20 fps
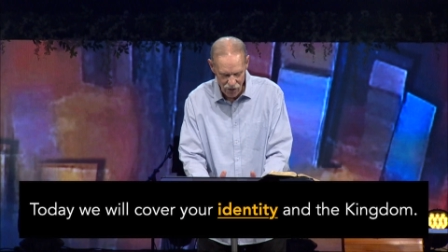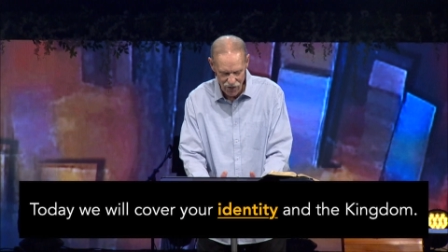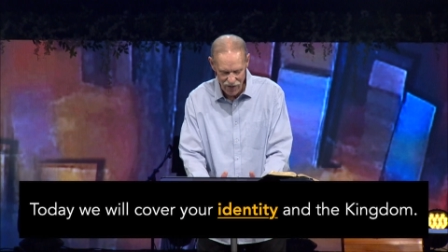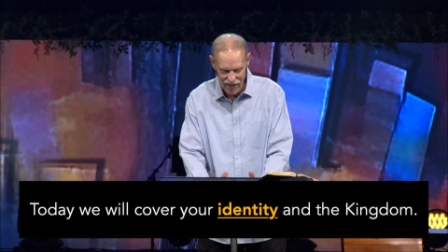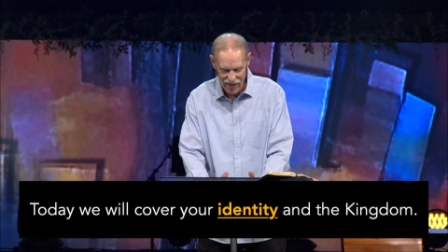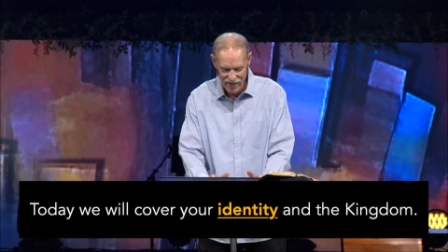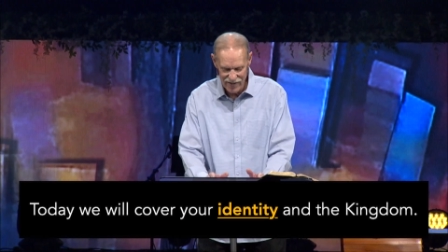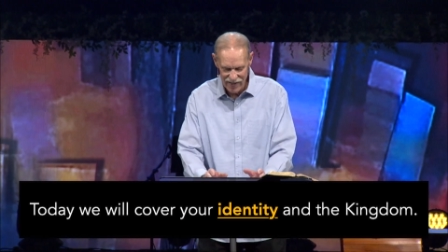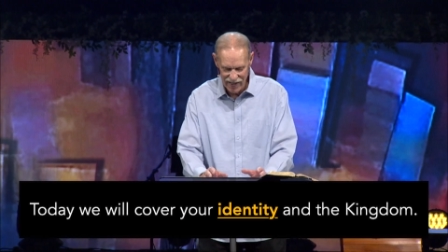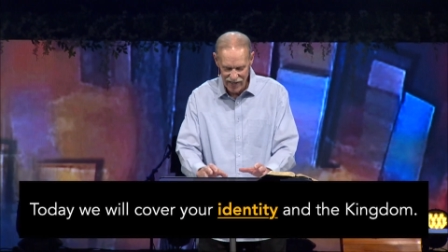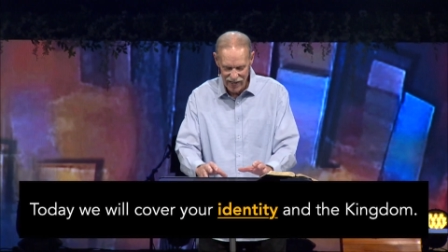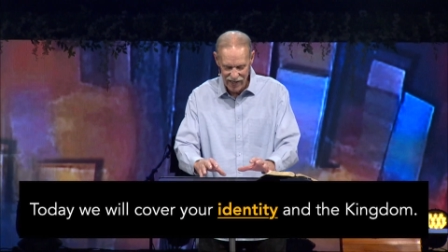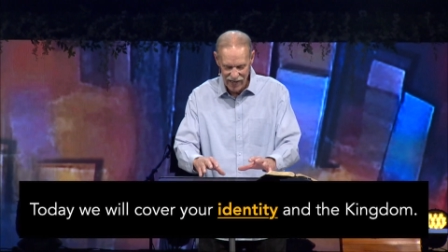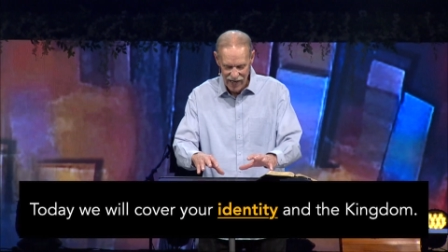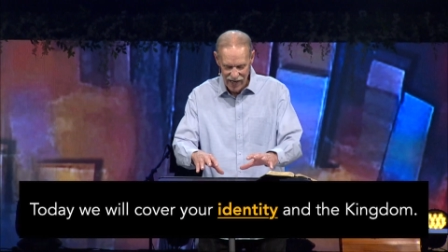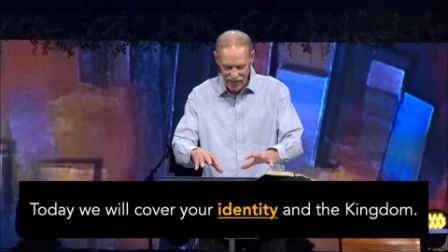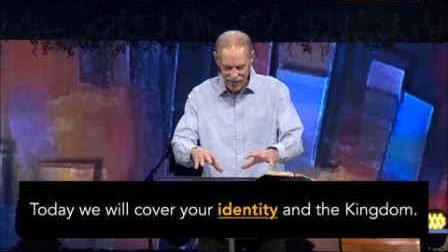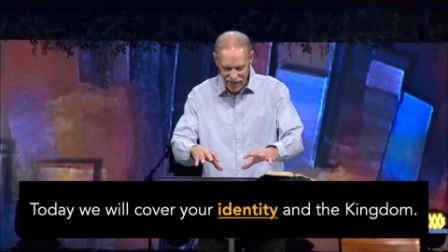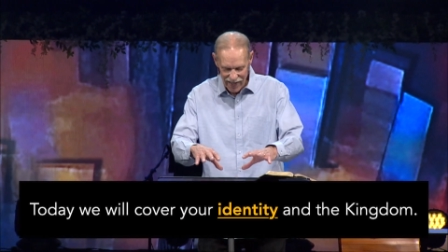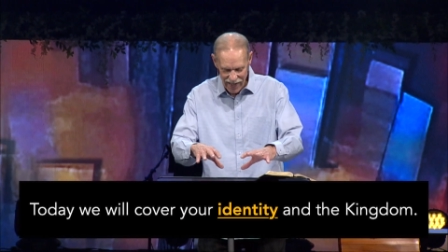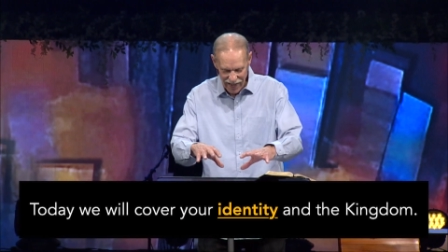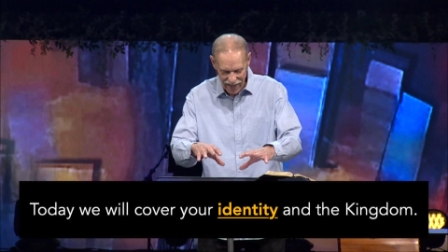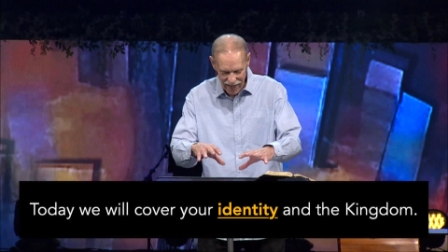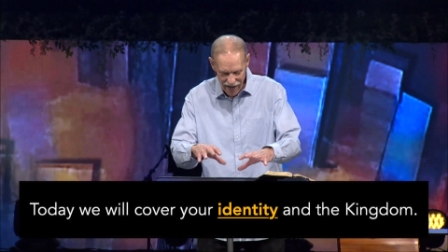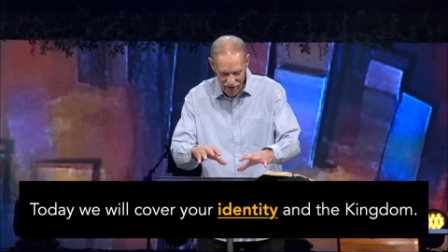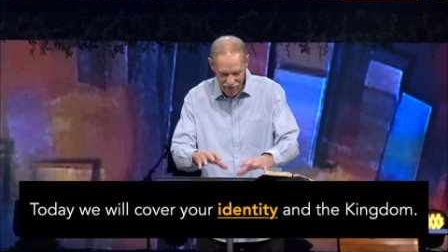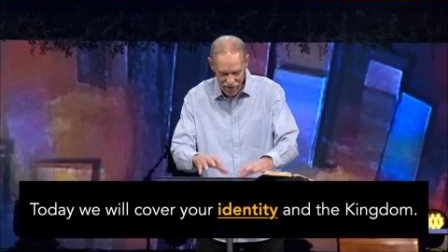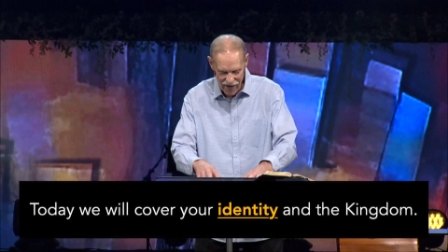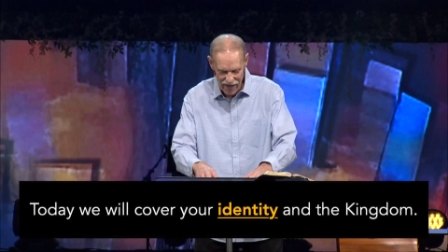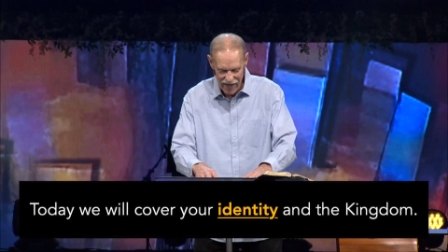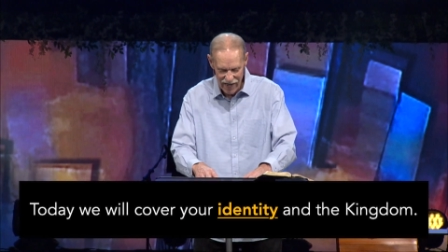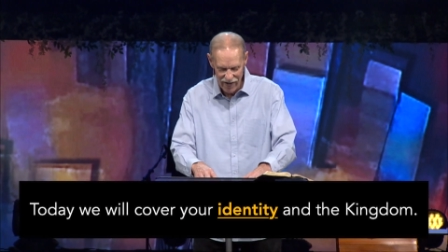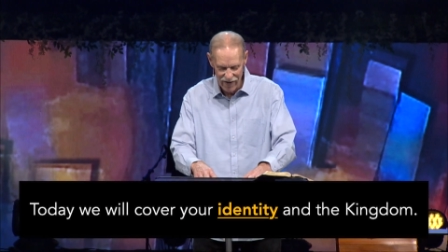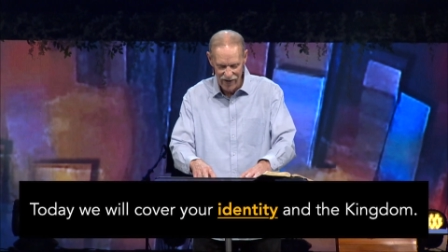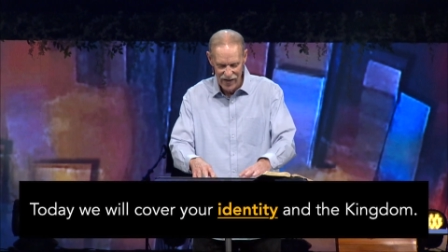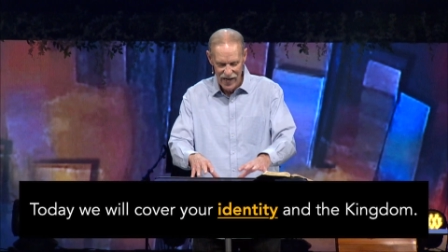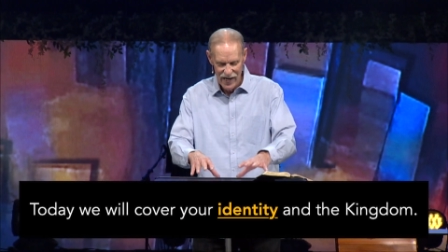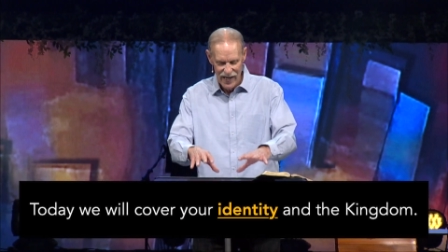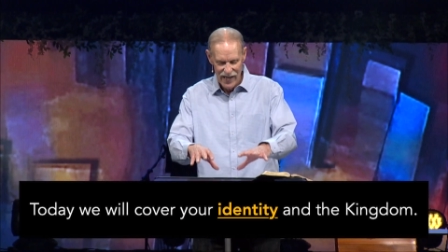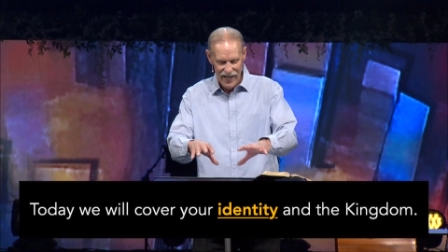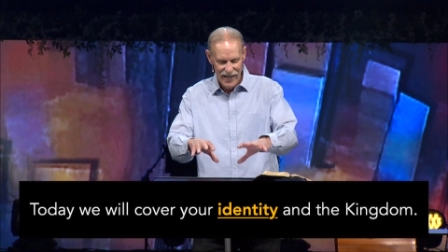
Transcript: two things that he that he covered here.